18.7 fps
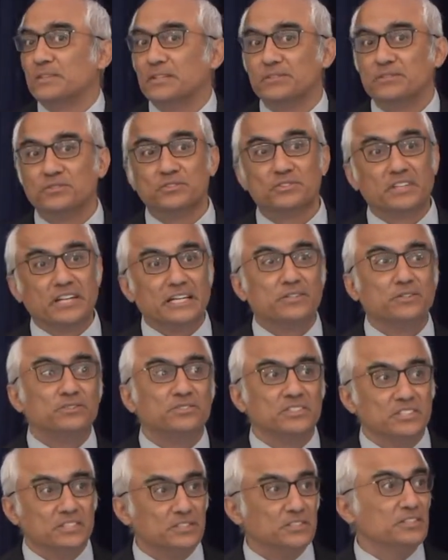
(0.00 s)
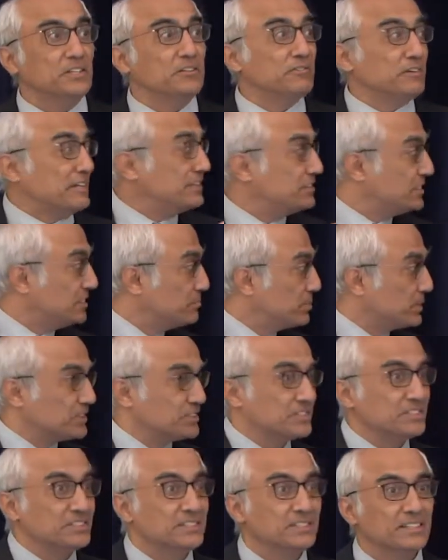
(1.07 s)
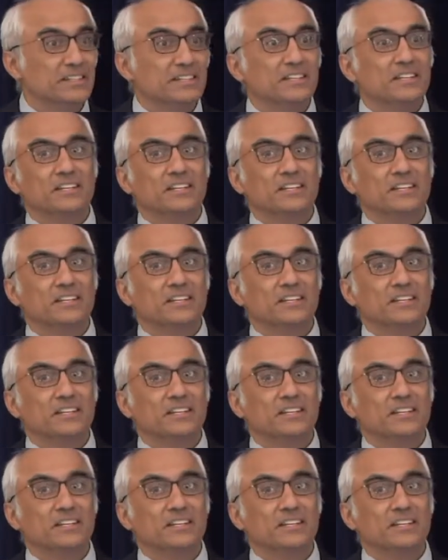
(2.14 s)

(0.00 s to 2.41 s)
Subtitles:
It's great to see events in person.